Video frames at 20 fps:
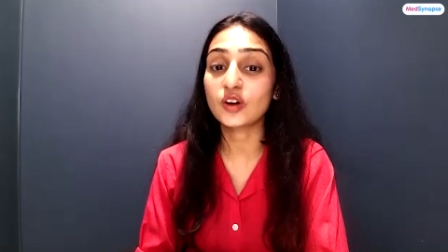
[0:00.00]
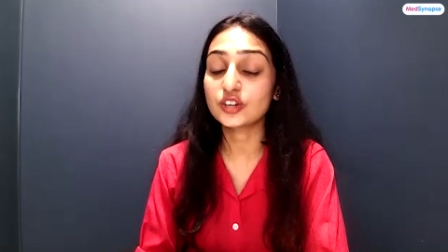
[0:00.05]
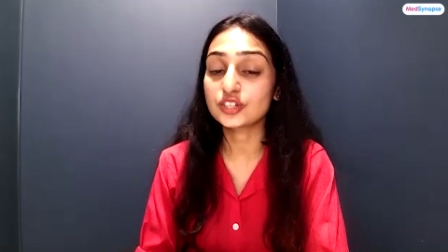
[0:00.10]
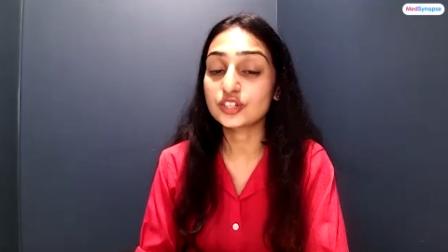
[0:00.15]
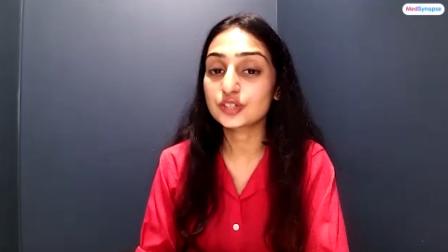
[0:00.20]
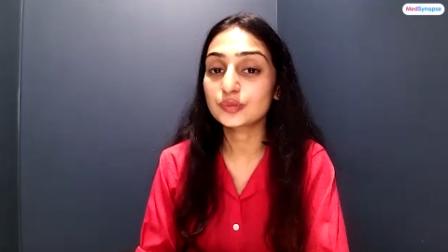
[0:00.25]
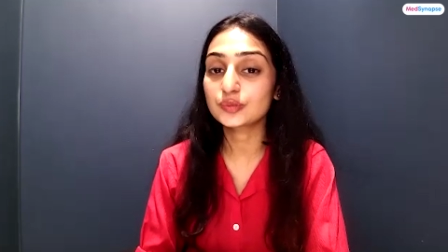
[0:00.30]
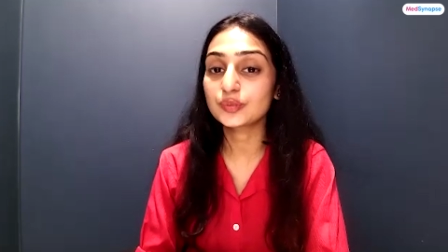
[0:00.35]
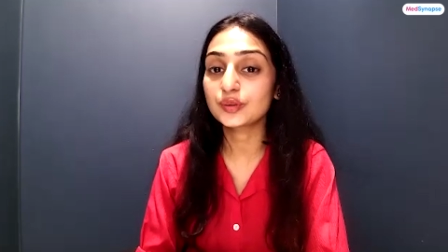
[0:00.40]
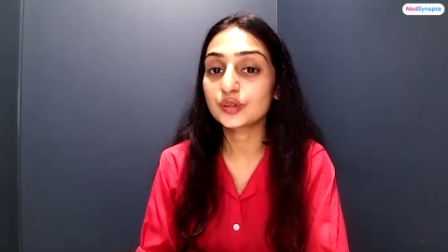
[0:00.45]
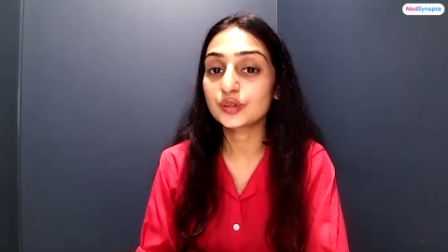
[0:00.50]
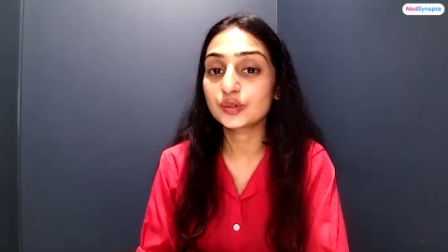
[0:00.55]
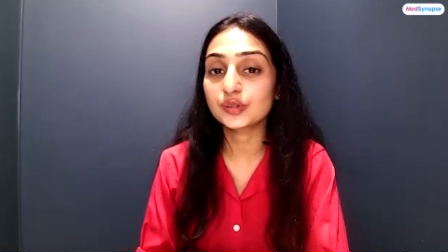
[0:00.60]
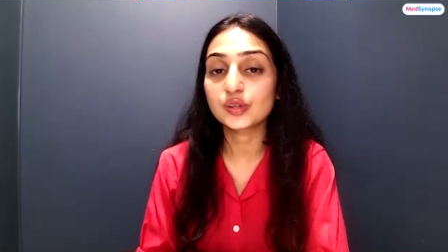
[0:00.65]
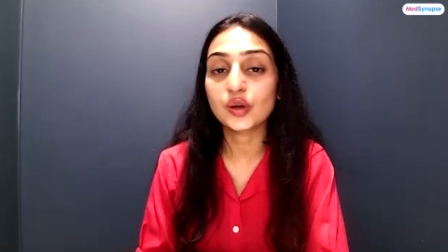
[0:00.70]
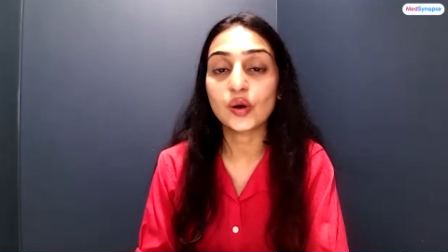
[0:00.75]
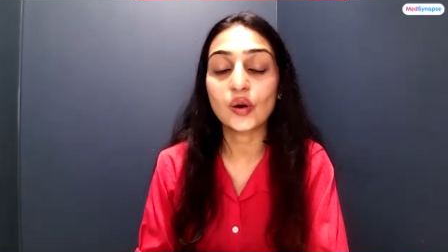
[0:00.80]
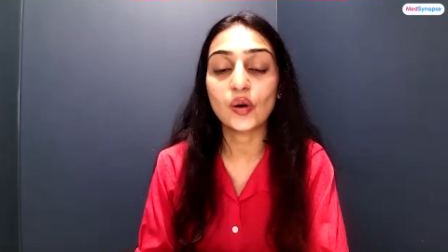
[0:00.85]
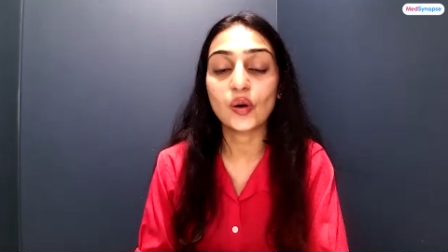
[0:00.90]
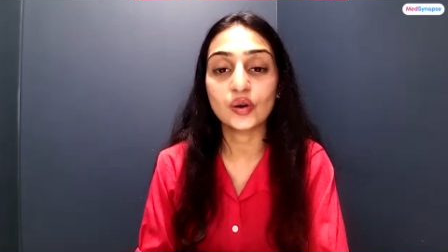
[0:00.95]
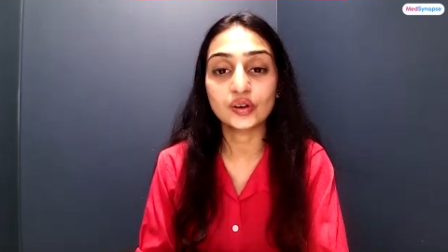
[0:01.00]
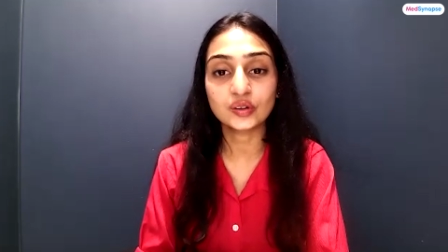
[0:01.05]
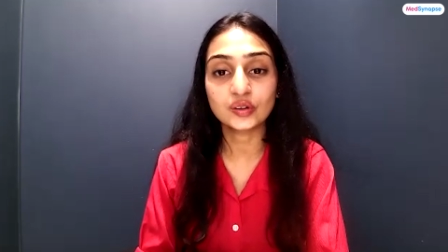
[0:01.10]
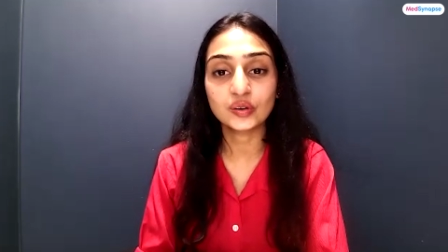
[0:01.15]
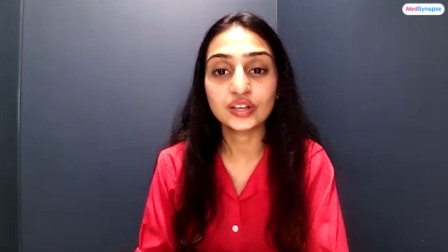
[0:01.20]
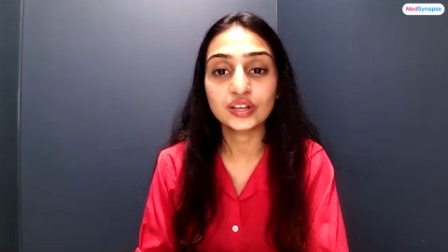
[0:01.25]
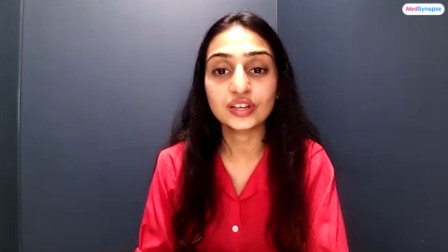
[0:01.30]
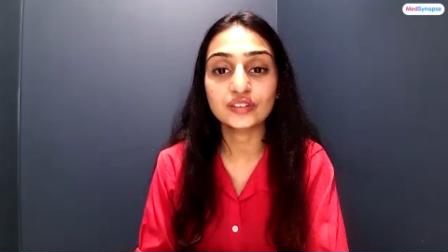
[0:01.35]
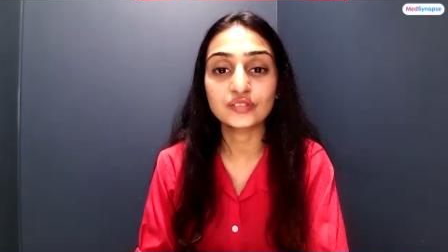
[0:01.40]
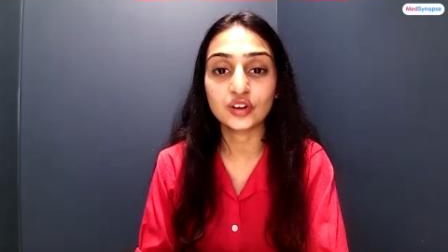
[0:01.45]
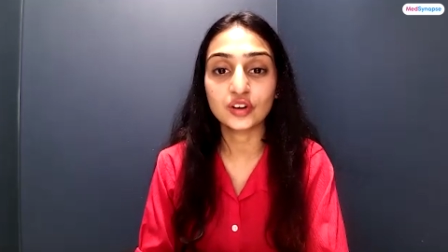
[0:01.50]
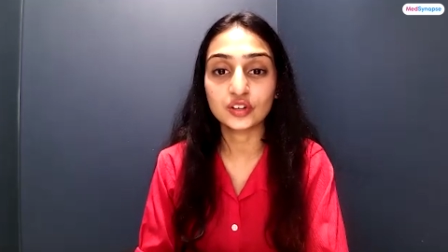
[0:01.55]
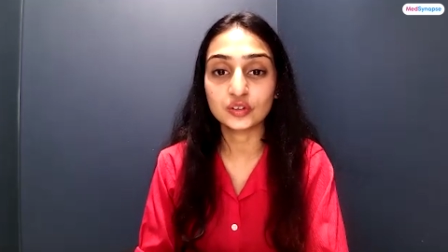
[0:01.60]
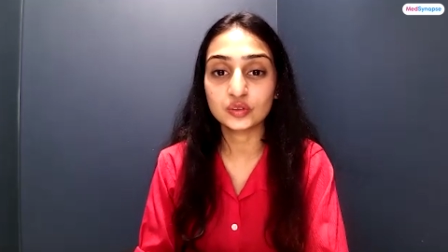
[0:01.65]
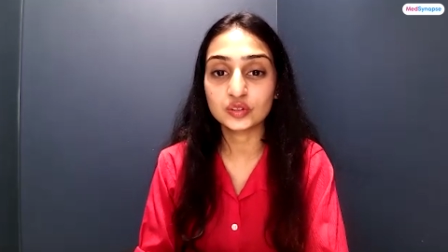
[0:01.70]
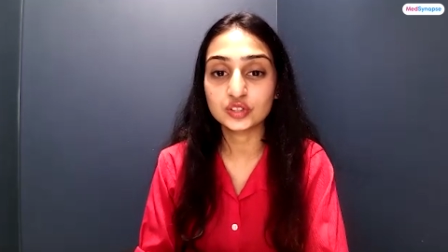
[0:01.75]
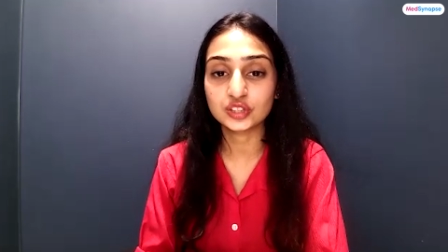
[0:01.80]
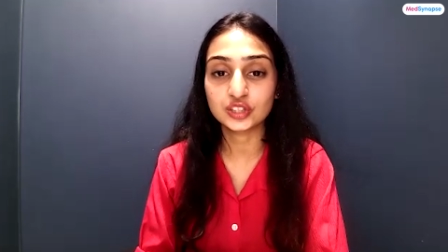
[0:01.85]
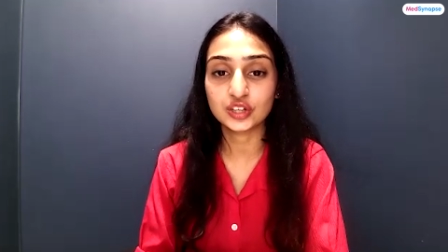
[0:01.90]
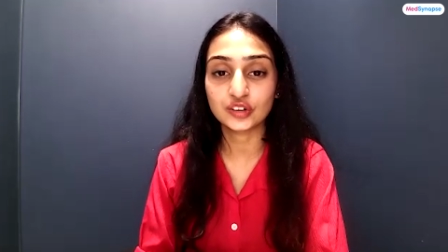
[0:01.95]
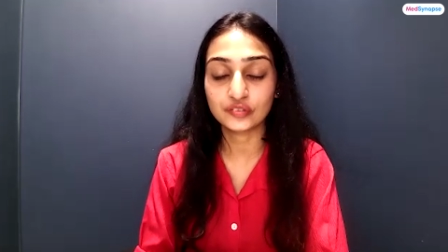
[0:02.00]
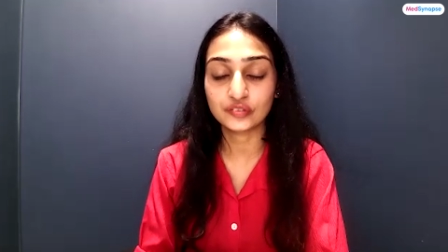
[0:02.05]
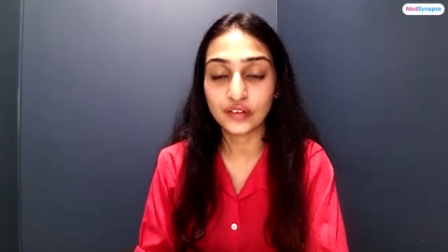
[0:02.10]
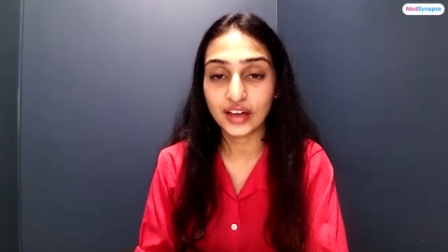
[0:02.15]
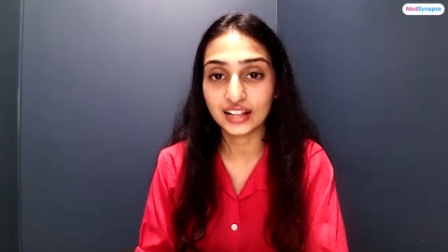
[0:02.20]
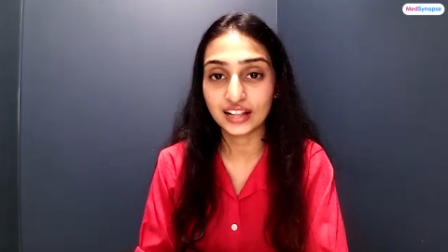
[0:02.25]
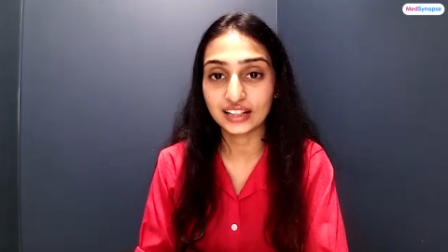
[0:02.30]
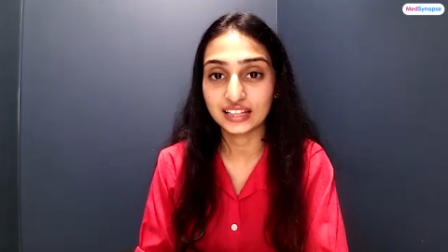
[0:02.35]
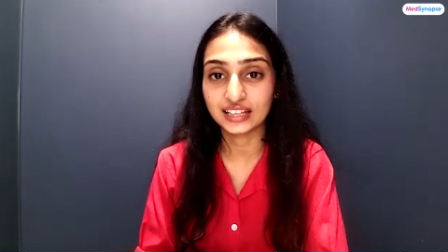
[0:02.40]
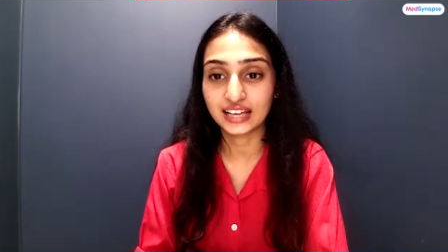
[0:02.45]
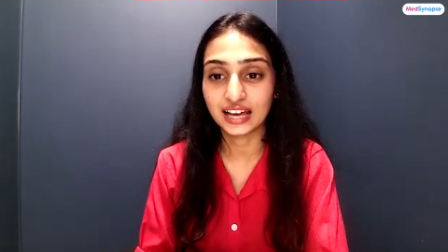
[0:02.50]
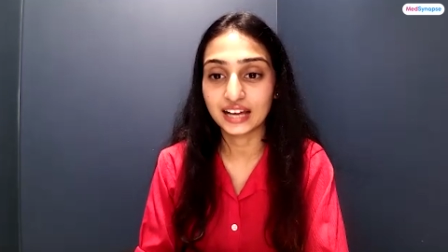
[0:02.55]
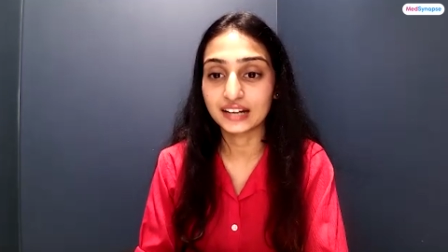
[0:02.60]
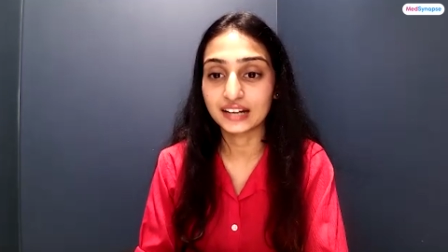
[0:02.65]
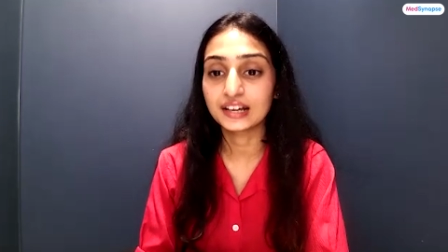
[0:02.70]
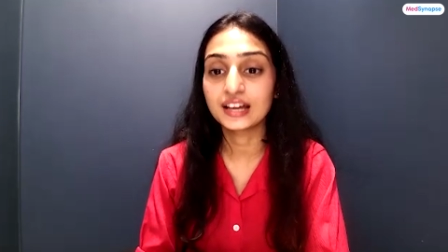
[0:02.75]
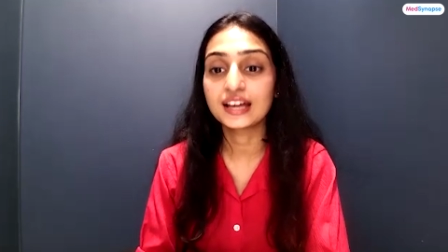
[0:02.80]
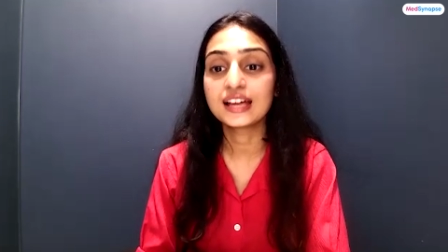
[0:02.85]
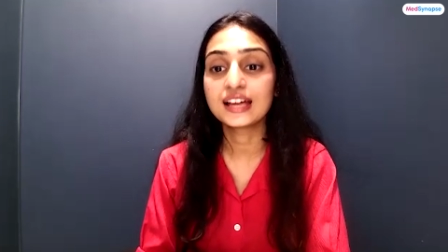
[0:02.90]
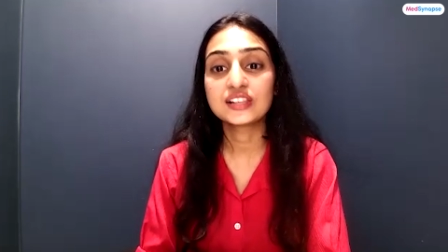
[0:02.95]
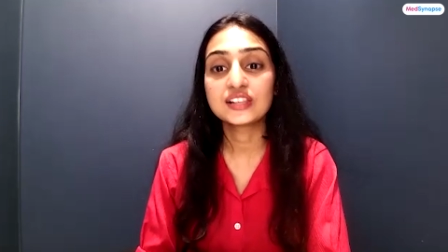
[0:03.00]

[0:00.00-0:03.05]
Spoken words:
and contribute to the ongoing evolution of healthcare.